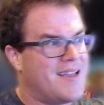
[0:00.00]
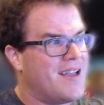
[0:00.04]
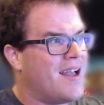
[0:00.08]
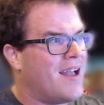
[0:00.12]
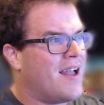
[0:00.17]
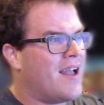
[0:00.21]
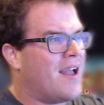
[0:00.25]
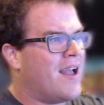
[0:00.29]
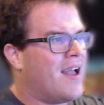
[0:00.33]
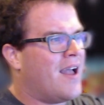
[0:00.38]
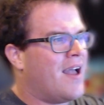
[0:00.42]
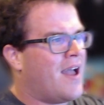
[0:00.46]

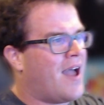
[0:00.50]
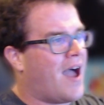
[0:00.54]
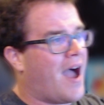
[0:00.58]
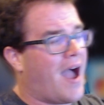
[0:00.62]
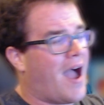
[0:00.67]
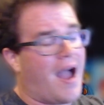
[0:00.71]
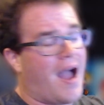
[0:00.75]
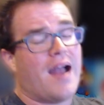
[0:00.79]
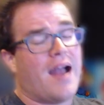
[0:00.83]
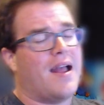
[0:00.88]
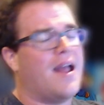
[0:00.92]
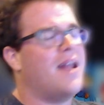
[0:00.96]

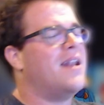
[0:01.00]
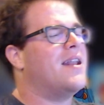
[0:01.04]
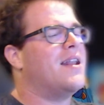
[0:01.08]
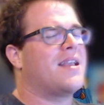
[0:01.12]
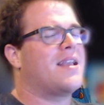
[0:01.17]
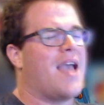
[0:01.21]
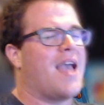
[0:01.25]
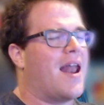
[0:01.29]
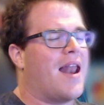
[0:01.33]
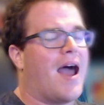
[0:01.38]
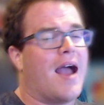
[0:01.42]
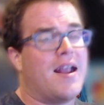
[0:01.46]
And
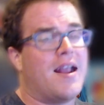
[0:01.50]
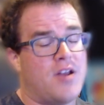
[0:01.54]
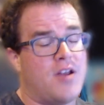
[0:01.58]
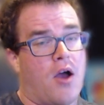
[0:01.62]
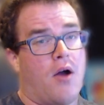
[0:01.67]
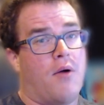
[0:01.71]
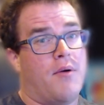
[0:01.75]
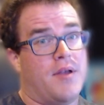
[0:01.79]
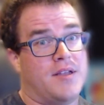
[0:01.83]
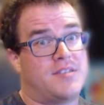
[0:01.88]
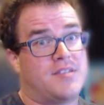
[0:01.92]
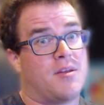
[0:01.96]
again, I
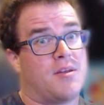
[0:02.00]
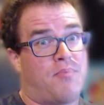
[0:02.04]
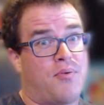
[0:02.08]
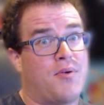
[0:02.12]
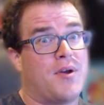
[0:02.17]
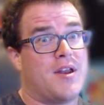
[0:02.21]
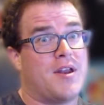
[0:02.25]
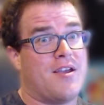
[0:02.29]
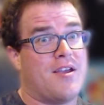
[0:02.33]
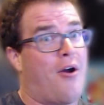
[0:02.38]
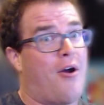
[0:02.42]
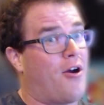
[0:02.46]
know it's a
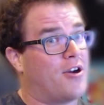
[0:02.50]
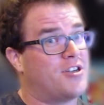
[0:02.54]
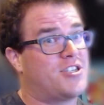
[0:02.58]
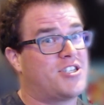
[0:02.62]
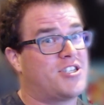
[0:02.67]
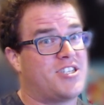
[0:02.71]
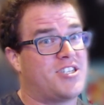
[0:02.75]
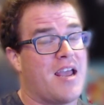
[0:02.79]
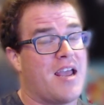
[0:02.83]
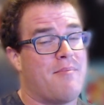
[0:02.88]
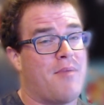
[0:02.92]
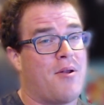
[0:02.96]
pretty harsh
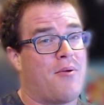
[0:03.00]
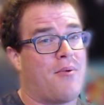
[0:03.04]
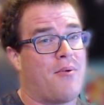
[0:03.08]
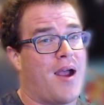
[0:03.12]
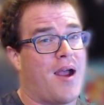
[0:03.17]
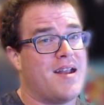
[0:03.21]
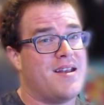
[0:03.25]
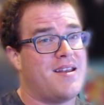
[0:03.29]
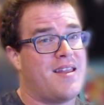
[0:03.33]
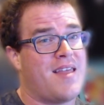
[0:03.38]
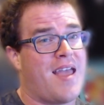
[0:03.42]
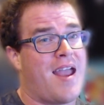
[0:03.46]
statement
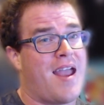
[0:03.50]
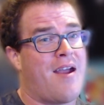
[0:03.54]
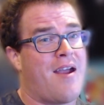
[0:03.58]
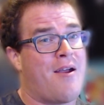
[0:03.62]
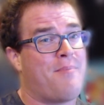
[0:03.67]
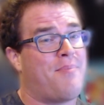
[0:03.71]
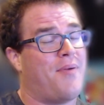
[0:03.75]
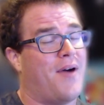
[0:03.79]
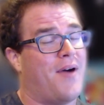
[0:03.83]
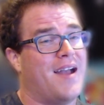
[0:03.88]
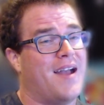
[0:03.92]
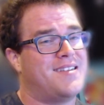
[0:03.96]
right there,
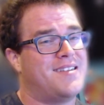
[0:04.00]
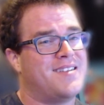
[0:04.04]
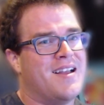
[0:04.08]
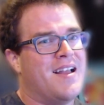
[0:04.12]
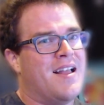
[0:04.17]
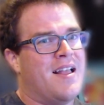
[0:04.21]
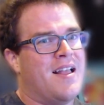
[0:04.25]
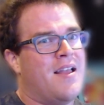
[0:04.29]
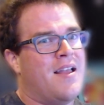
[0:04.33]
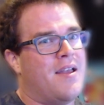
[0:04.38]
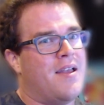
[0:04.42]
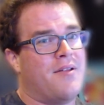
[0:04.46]
but
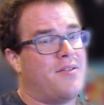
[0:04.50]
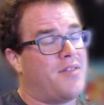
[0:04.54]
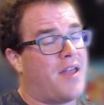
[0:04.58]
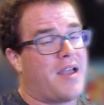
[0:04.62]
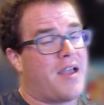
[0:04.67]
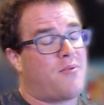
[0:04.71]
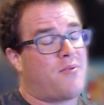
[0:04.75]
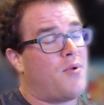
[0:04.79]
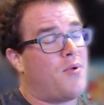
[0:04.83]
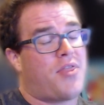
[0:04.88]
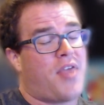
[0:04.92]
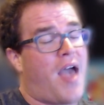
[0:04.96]

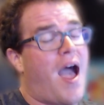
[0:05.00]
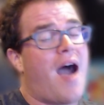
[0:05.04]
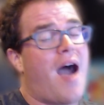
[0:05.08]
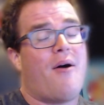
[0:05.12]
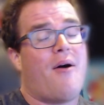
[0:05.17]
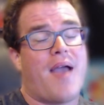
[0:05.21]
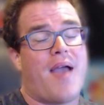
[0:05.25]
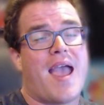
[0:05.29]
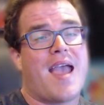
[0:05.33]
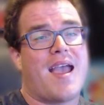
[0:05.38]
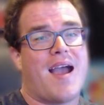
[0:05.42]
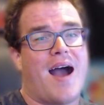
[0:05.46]
like with
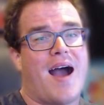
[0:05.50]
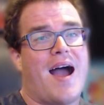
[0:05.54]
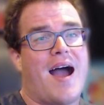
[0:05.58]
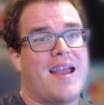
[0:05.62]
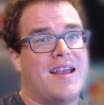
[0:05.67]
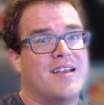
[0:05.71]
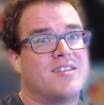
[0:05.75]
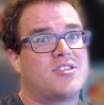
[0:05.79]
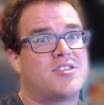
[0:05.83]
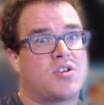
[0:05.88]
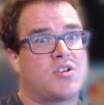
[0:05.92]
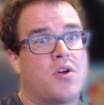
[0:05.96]
how AI
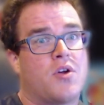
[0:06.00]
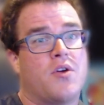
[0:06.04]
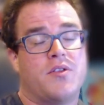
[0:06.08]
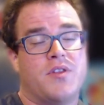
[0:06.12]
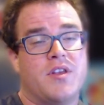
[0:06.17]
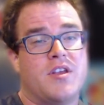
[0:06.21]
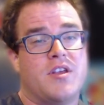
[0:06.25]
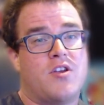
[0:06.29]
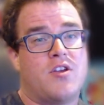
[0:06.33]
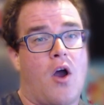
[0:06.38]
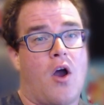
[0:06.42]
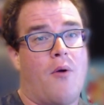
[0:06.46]
is
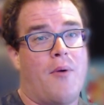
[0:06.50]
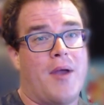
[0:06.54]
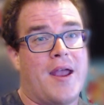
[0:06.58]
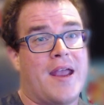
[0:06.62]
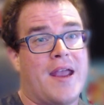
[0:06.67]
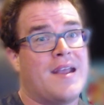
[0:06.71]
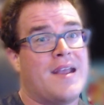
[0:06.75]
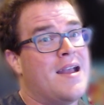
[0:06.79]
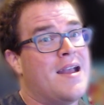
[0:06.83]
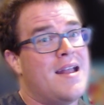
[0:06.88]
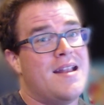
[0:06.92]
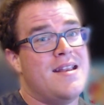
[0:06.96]
currently
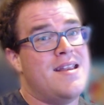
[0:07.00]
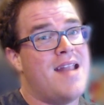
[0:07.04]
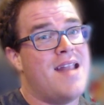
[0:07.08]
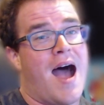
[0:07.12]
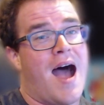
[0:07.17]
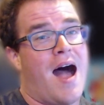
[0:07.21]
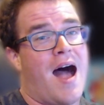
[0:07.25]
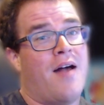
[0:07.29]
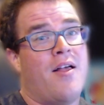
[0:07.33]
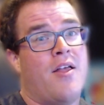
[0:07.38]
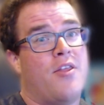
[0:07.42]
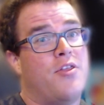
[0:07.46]
going,
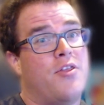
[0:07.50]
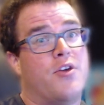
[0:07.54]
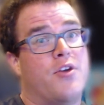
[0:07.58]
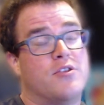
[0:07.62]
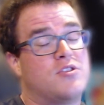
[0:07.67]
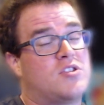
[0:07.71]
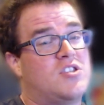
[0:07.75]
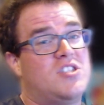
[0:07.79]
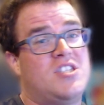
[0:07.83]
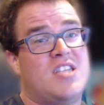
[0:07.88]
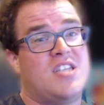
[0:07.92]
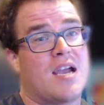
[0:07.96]
nah,
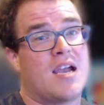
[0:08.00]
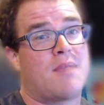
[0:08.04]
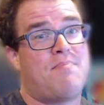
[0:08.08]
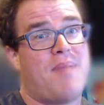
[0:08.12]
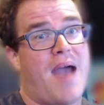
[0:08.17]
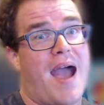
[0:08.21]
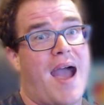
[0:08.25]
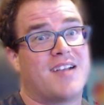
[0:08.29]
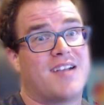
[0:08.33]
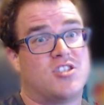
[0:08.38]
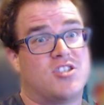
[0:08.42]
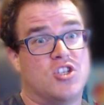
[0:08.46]
those
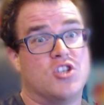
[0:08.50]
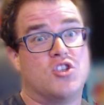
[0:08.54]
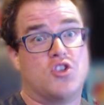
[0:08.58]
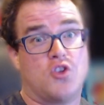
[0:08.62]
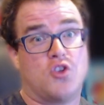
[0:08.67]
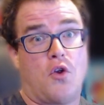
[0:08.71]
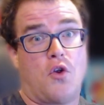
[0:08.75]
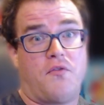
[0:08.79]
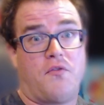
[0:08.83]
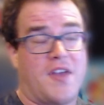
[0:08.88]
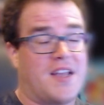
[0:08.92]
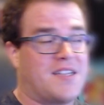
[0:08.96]
dickbags
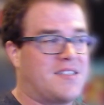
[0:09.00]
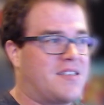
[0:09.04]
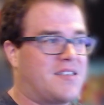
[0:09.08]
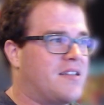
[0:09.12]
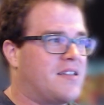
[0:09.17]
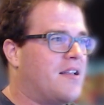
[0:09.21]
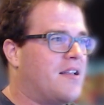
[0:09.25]
deserve it.